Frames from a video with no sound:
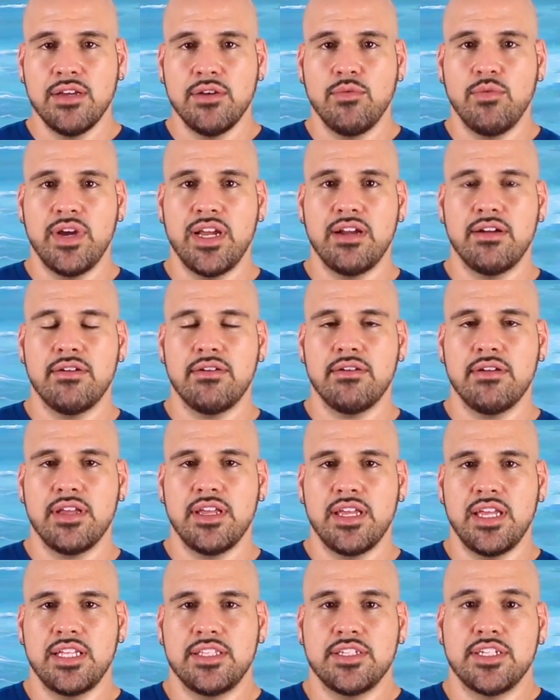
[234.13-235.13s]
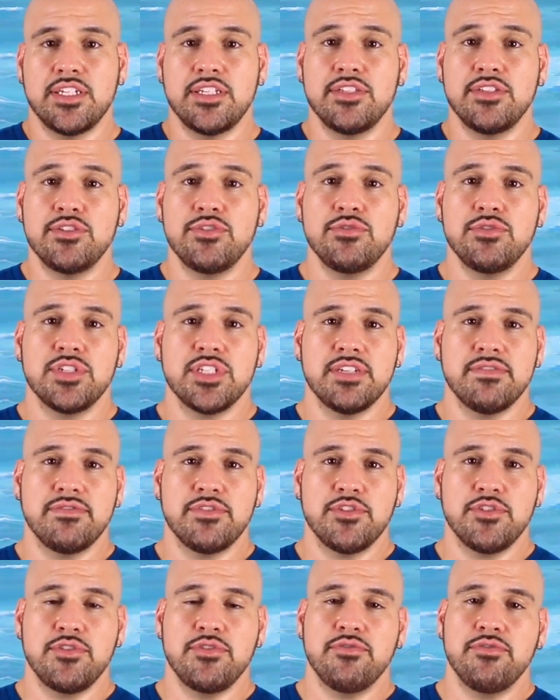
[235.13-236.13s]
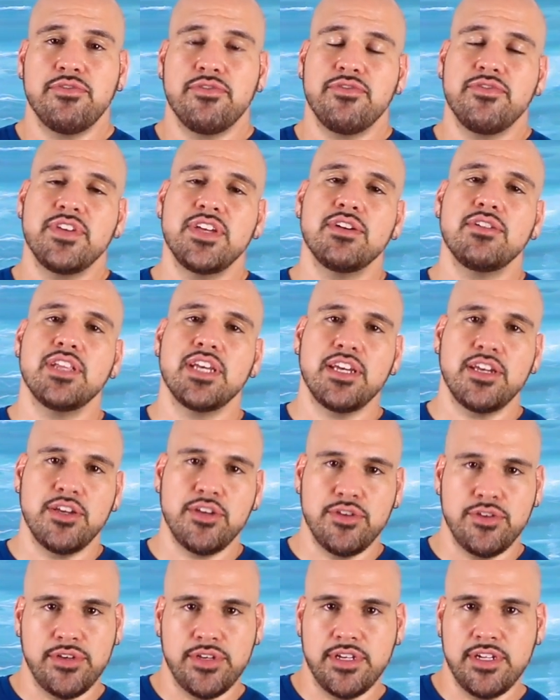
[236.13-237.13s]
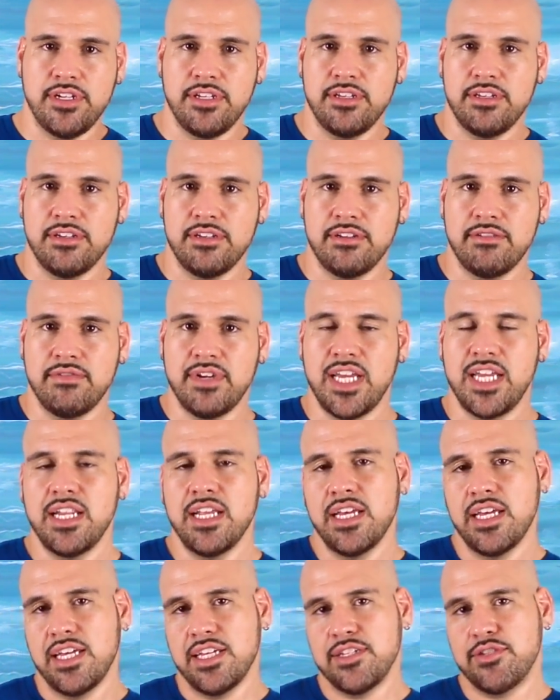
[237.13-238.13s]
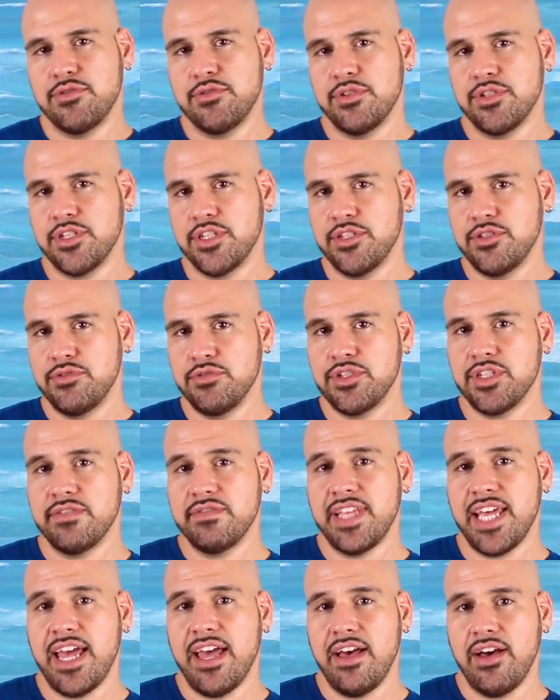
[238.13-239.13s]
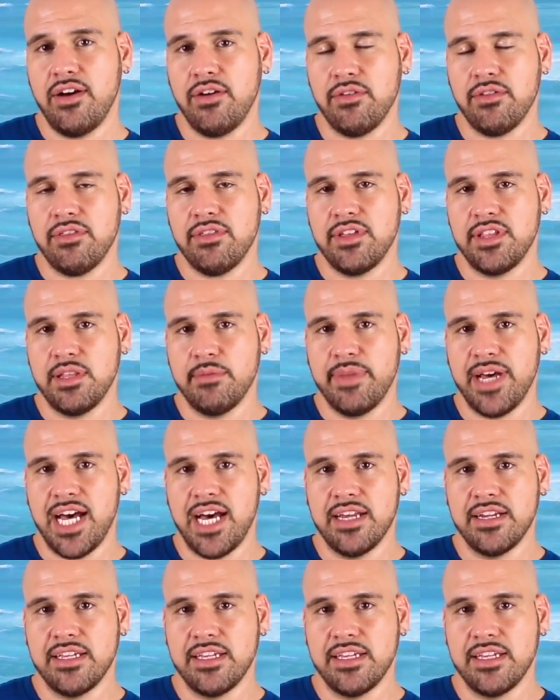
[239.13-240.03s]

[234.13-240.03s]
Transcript: where it's conducive to you feeling good, right? And it's conducive to health in the body,